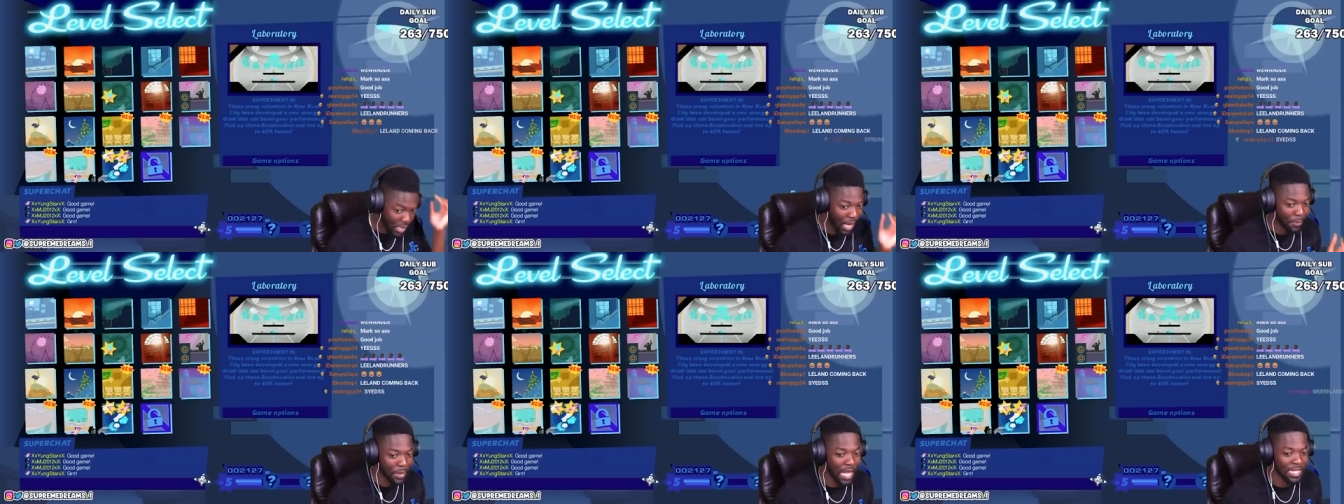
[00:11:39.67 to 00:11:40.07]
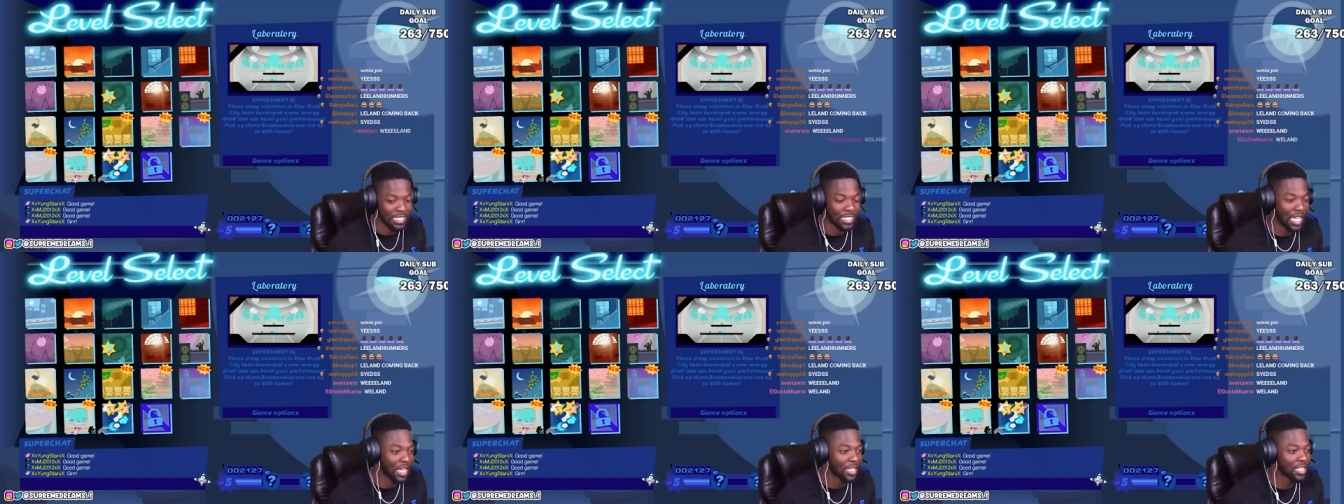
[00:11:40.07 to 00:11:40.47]
I'm not
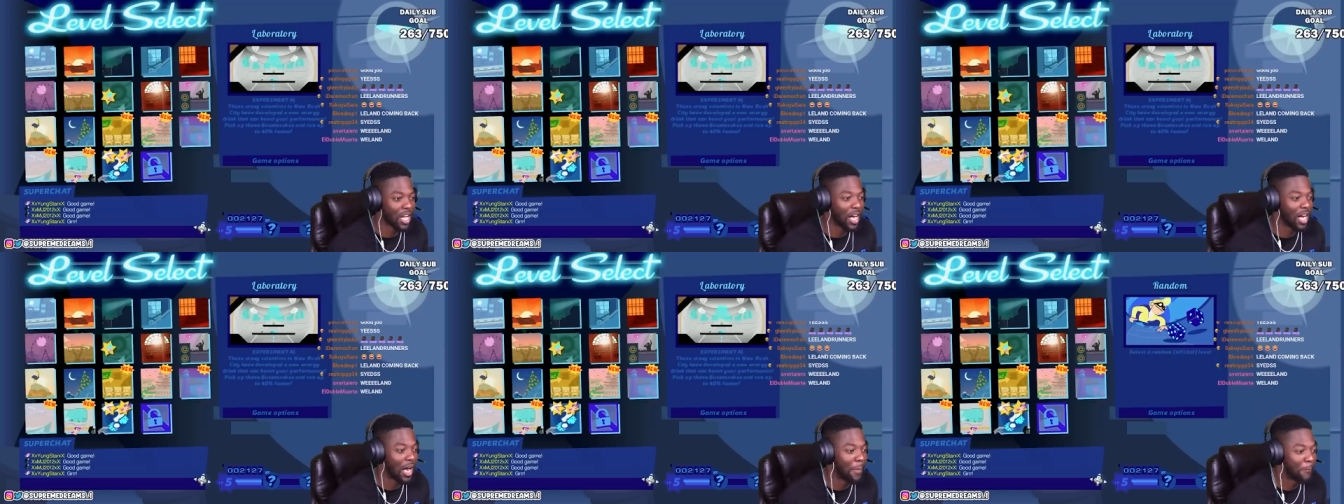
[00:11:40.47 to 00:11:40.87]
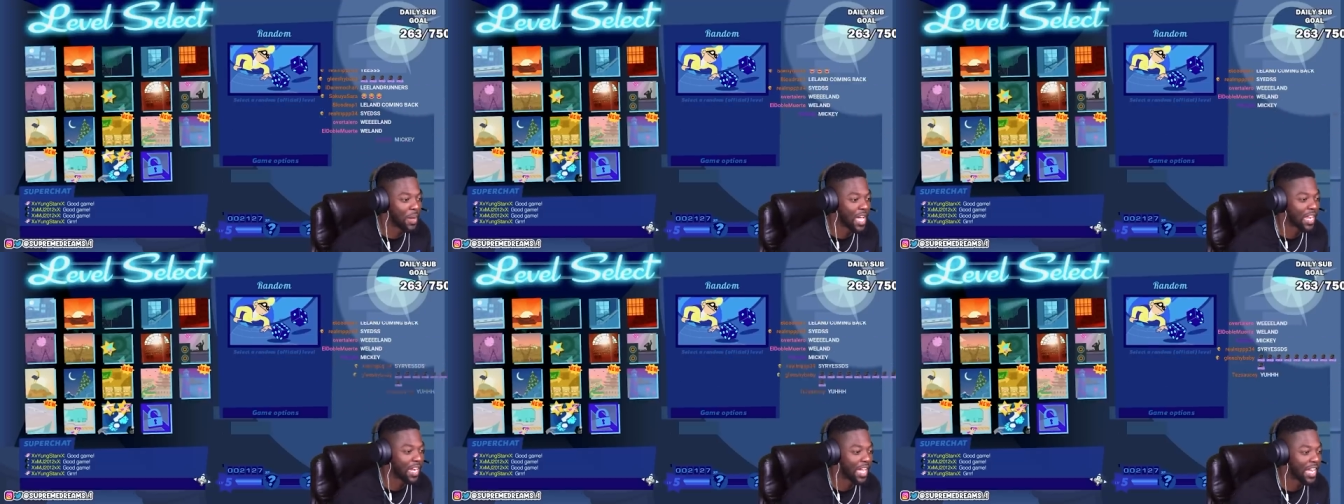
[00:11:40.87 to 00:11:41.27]
selling y'all. I'm
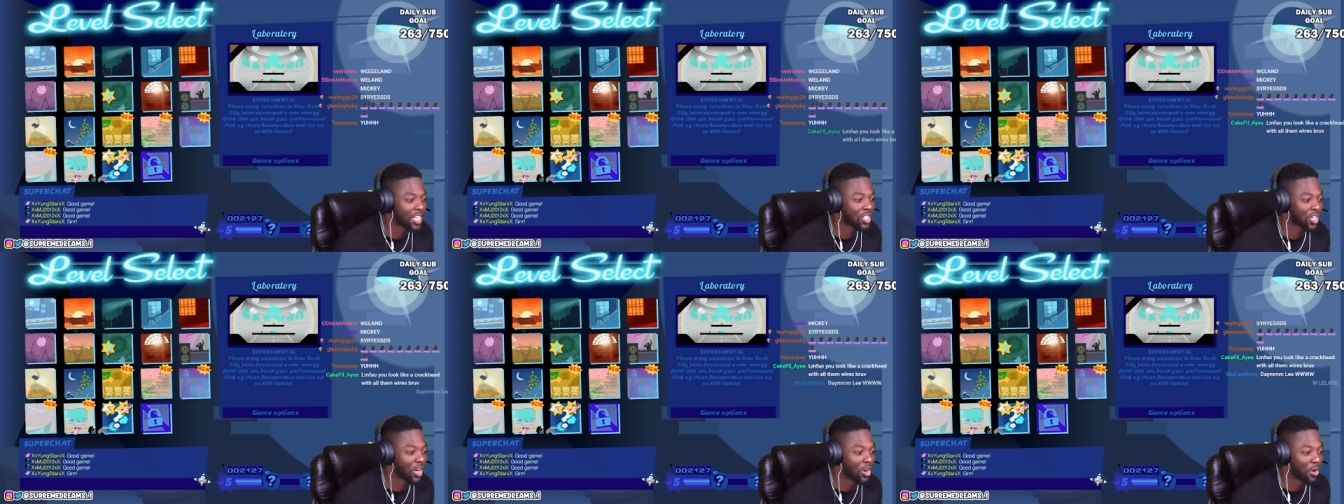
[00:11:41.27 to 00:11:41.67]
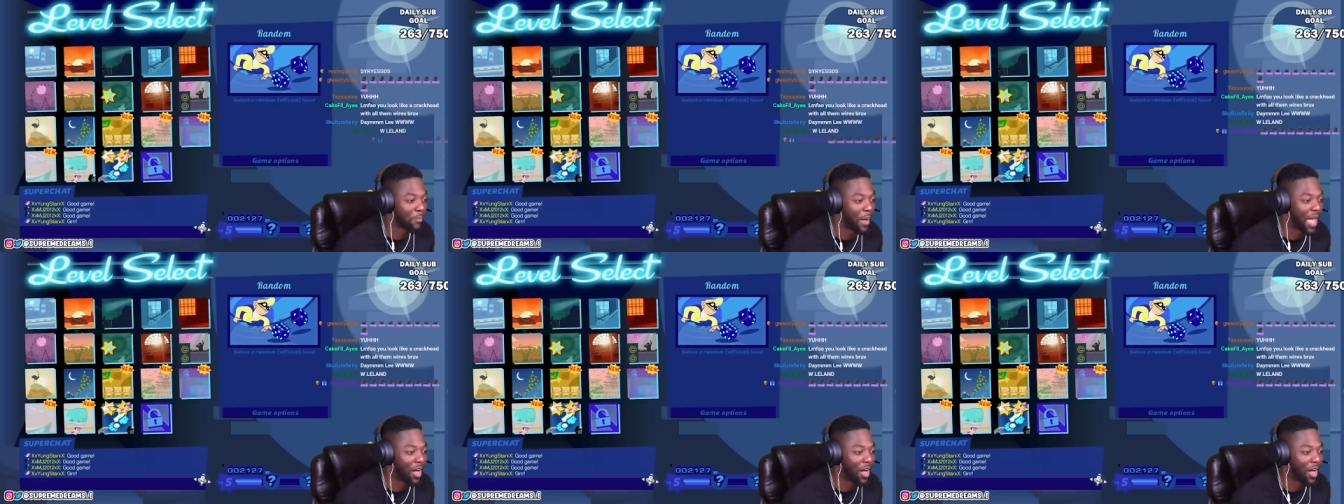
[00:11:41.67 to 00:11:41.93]
being injured on the on